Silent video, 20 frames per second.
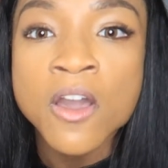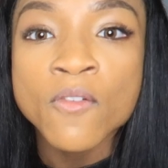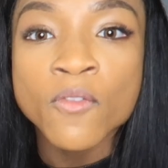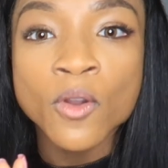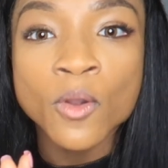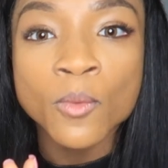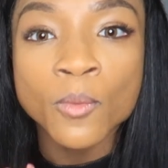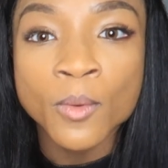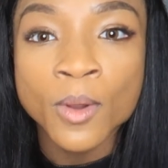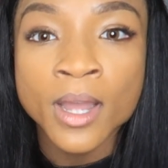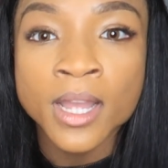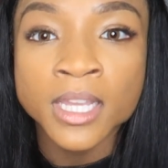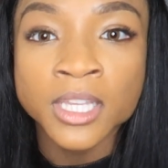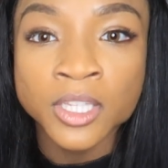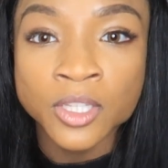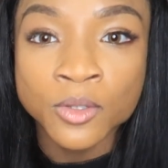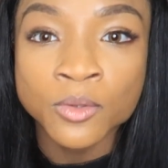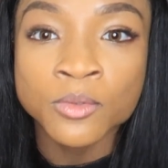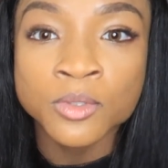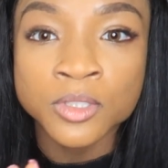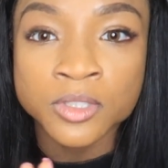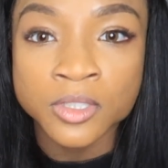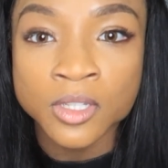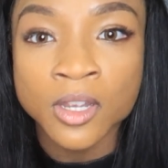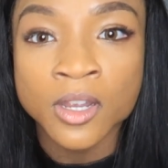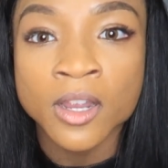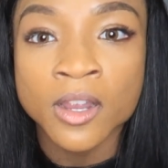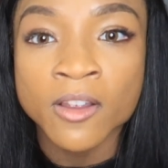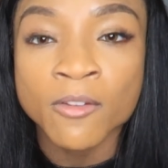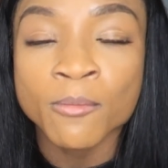for what you
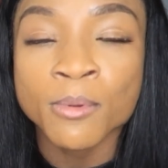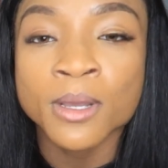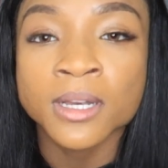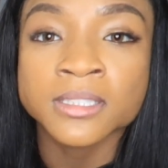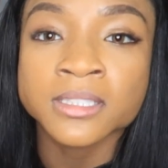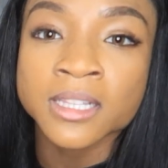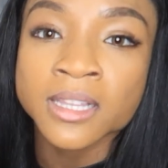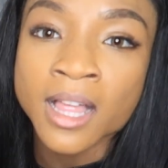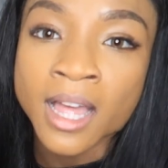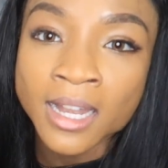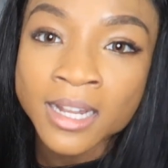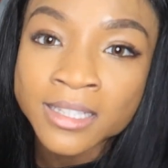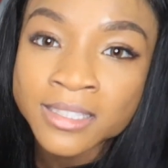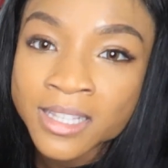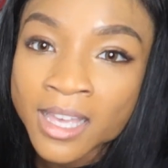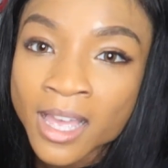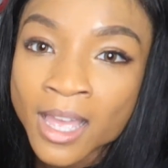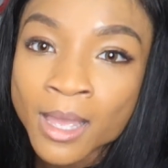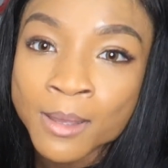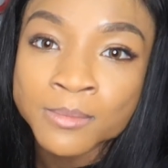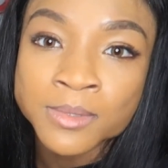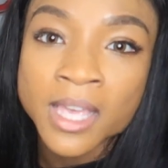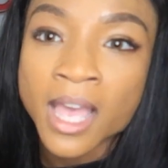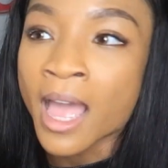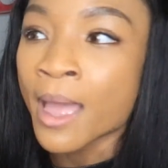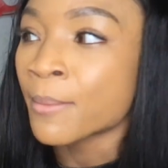deserve, because a lot of times,